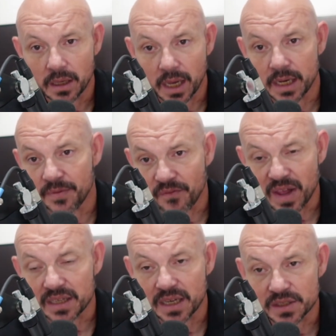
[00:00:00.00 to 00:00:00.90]
and the
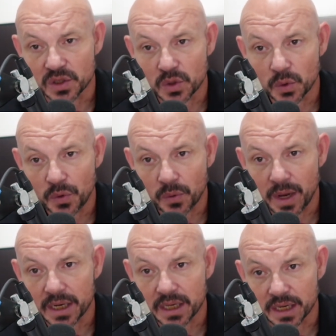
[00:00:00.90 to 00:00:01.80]
fact that he's a dual
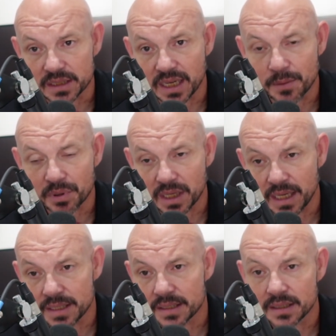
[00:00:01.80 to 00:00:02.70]
threat, can extend
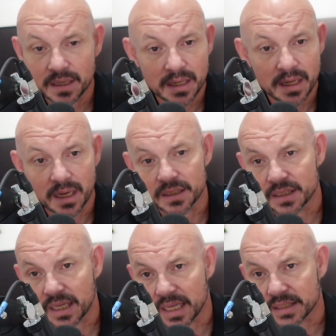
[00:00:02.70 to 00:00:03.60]
plays, and
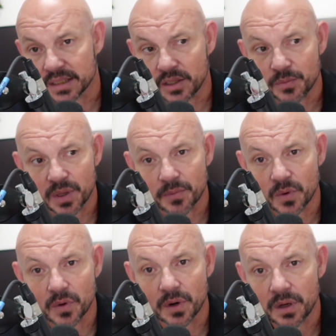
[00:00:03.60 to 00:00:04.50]
just has a little bit
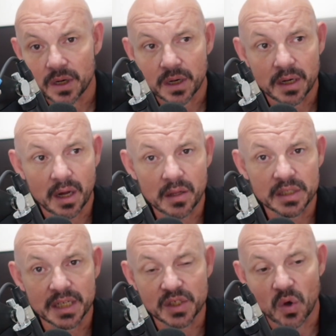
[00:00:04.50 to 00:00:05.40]
more
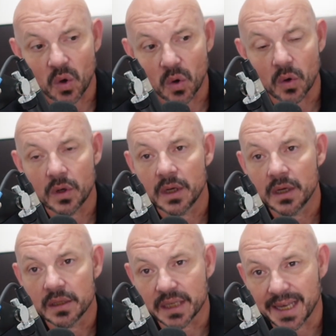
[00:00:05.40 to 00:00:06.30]
knowledge as a whole
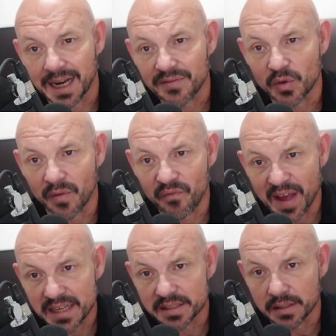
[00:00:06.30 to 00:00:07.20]
to get off to a
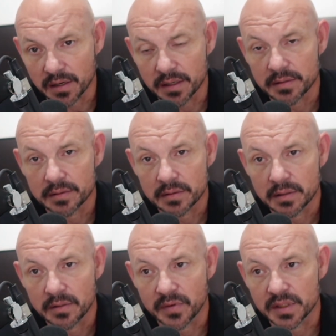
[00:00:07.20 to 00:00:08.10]
fast start
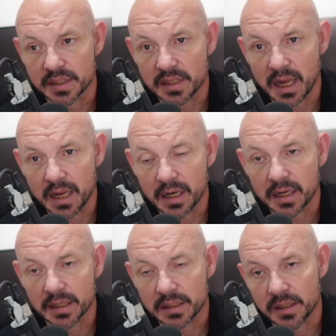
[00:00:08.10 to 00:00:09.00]
versus Aiden
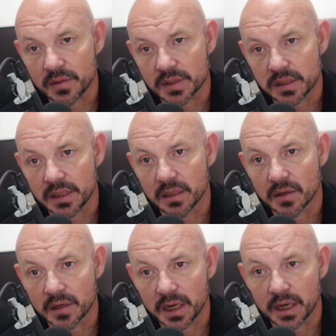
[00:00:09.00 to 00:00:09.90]
continuously
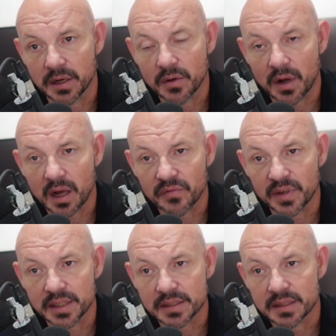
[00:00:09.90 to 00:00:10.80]
learning a new
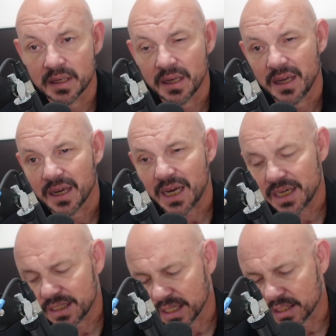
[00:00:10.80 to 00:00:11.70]
offense kind
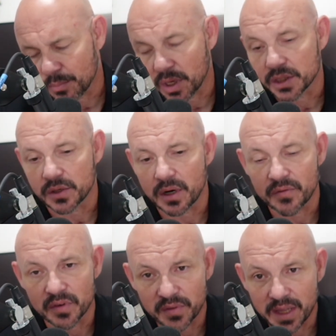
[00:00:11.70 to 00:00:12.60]
of takes the pressure off
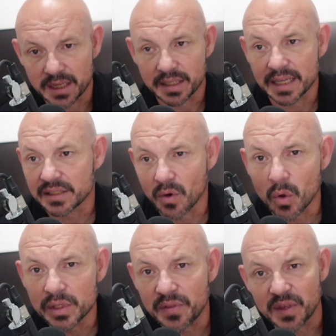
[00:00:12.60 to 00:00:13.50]
of. And that's the
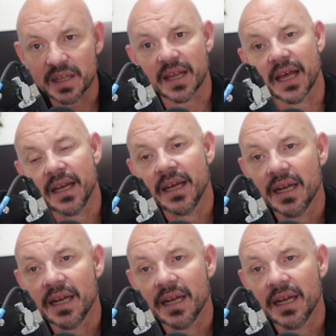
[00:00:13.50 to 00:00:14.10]
only thing that